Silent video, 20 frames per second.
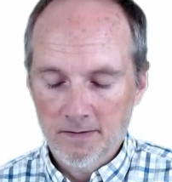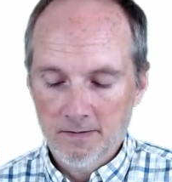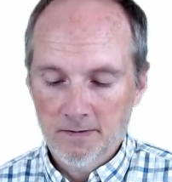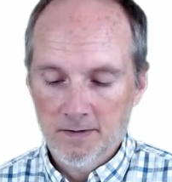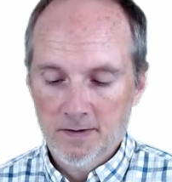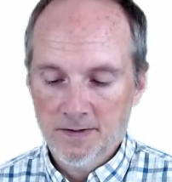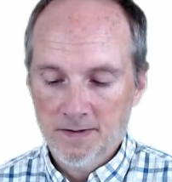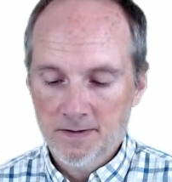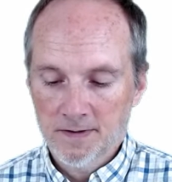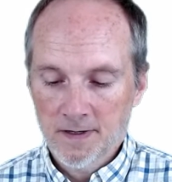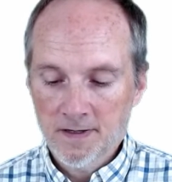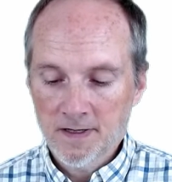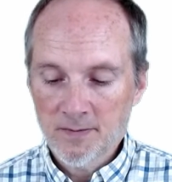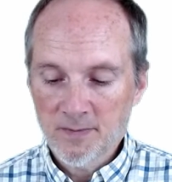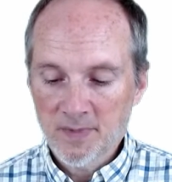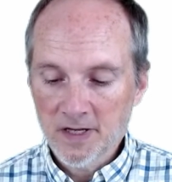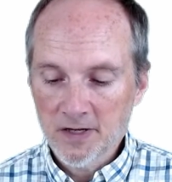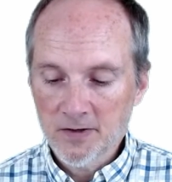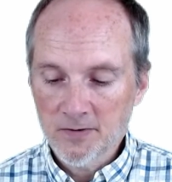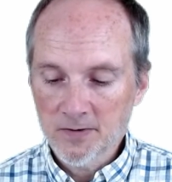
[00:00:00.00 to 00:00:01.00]
There's an
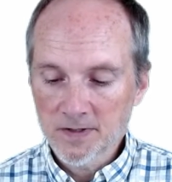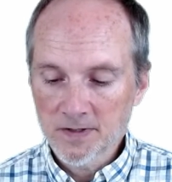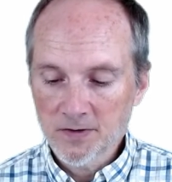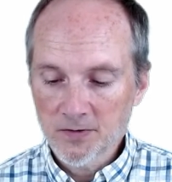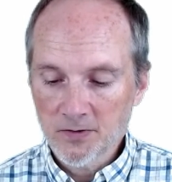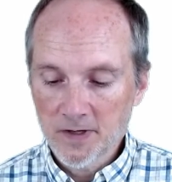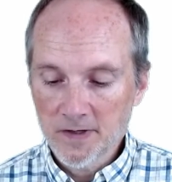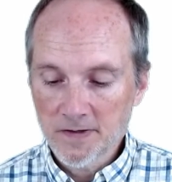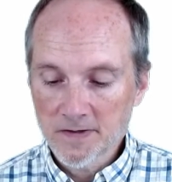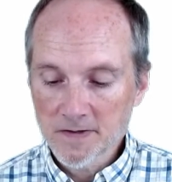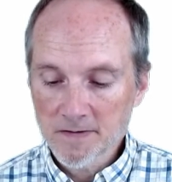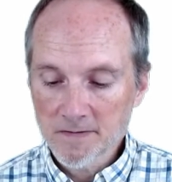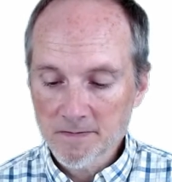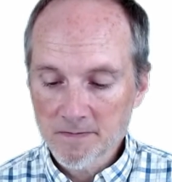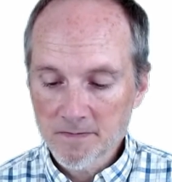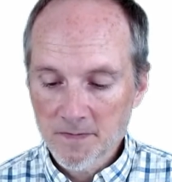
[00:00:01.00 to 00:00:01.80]
unambiguous choice.